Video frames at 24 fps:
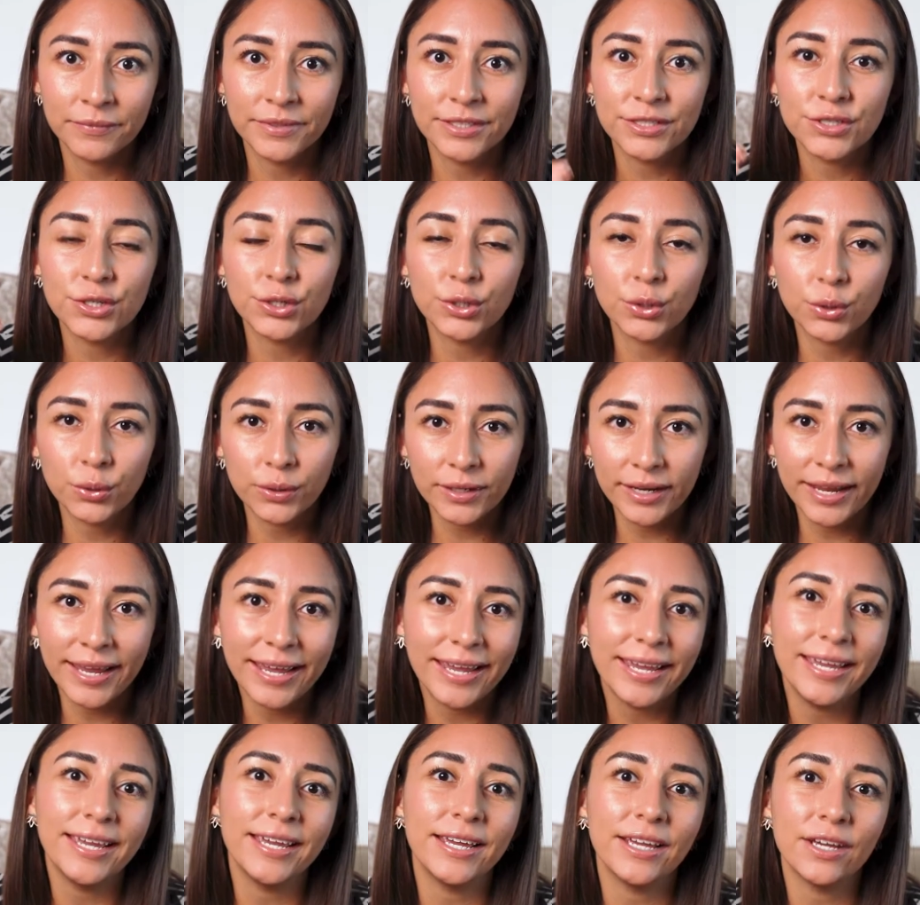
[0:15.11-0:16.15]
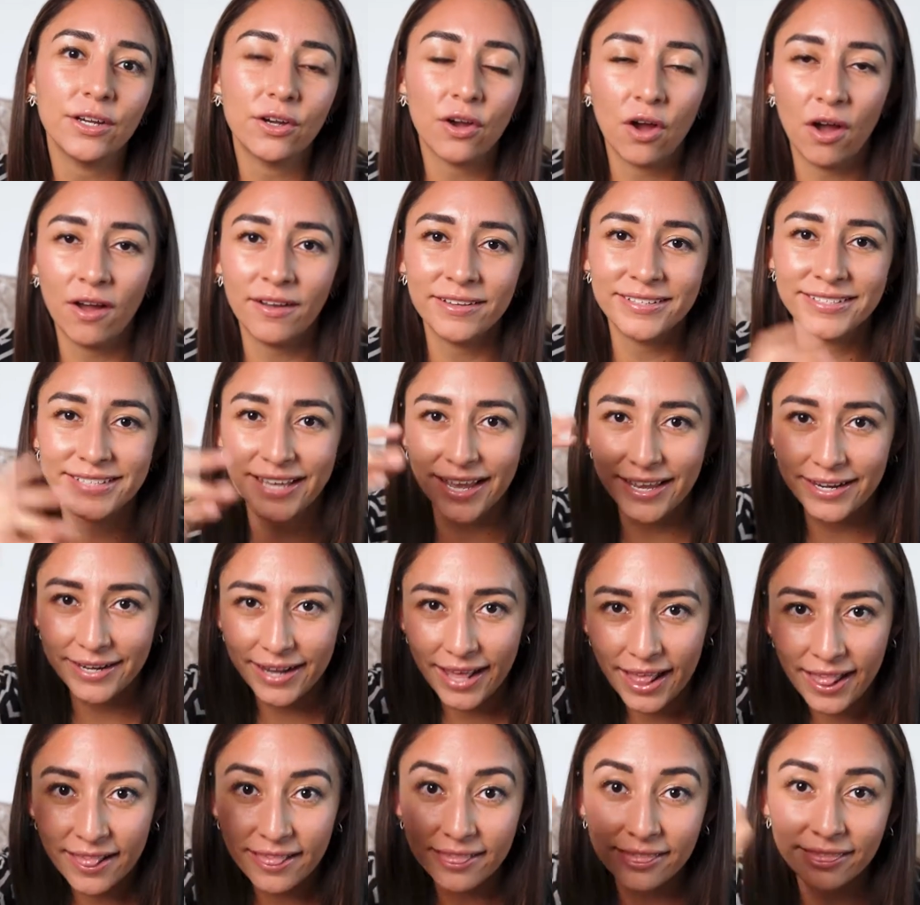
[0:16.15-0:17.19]
to create content
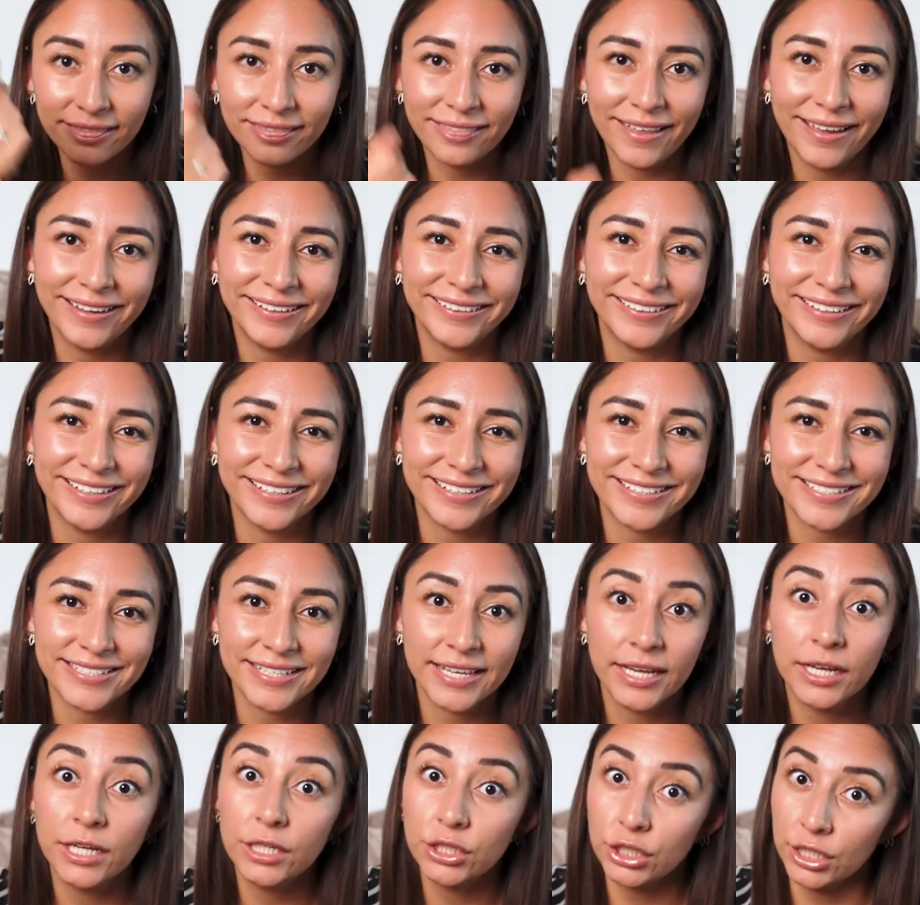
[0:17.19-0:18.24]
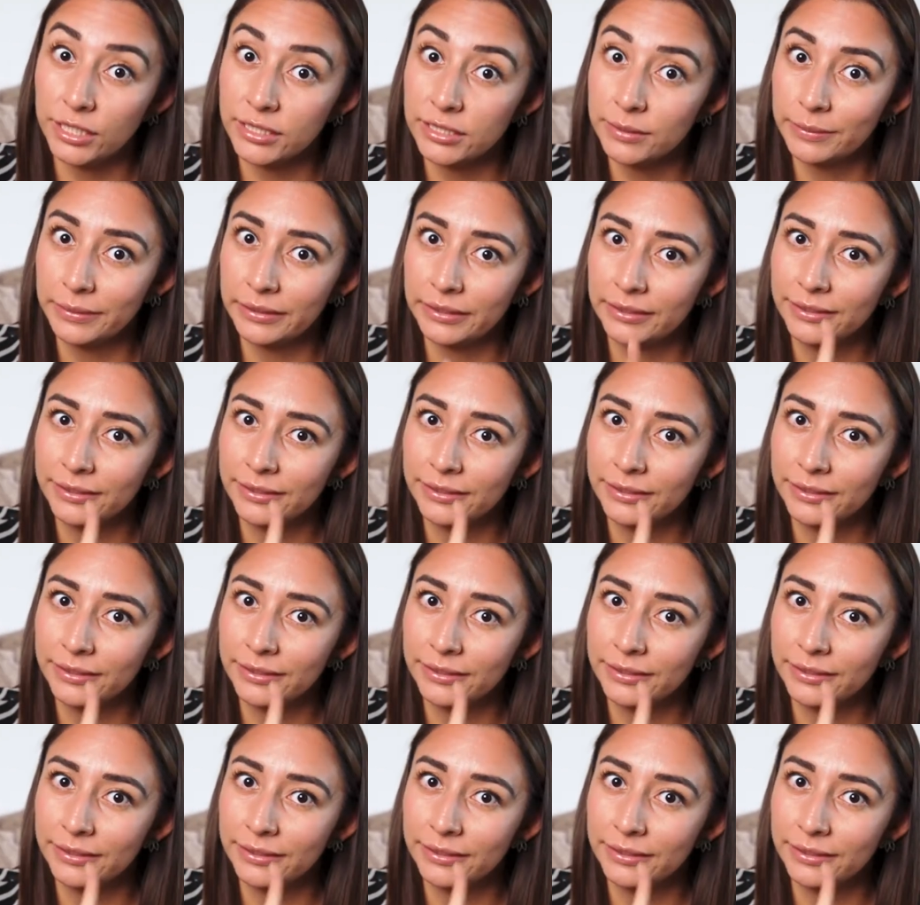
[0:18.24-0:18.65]
like this. Trust me.